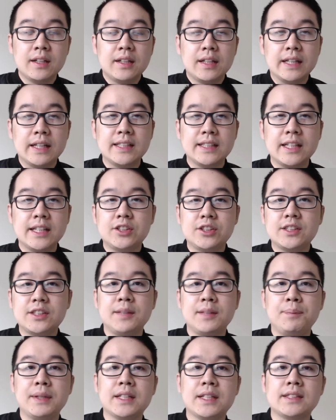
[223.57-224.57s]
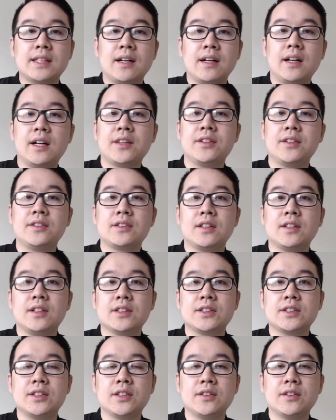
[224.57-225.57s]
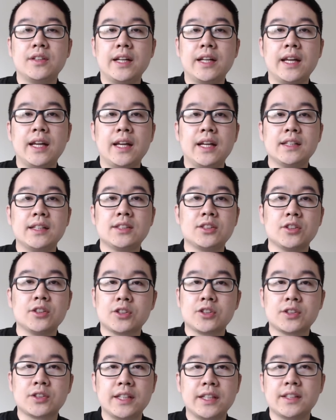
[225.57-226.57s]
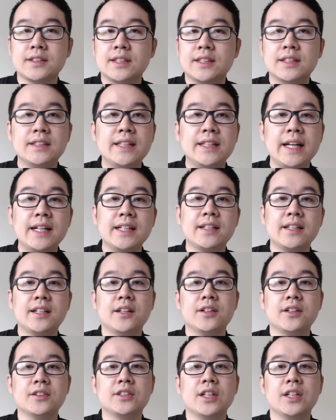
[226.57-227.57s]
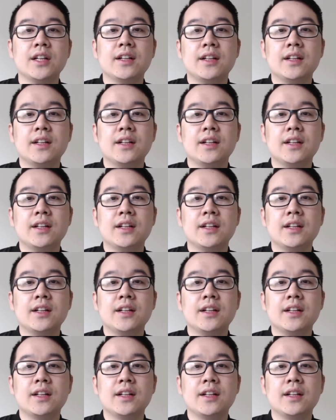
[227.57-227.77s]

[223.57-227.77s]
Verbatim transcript: it's interesting because the author is also a social skills and dating coach,